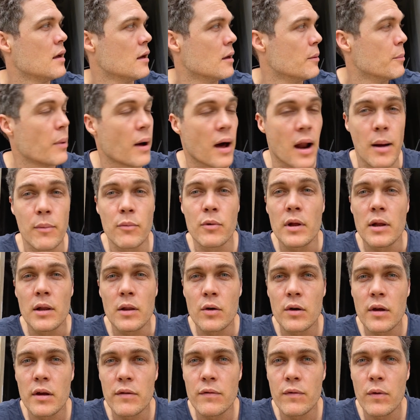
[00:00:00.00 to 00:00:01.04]
But I'm really
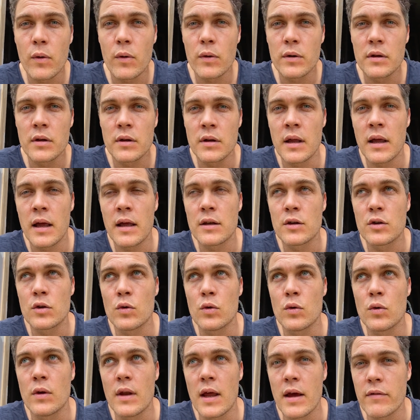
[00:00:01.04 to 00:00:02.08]
looking forward
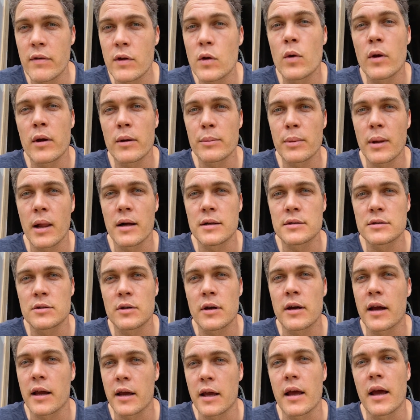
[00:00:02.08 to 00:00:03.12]
to never doing
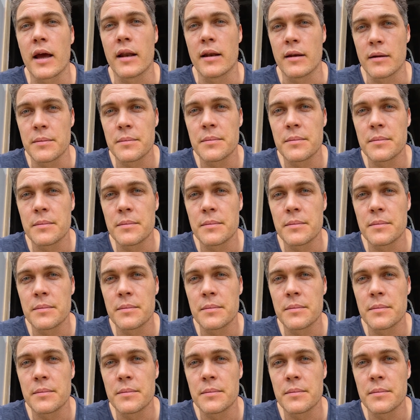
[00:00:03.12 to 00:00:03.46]
plastering again.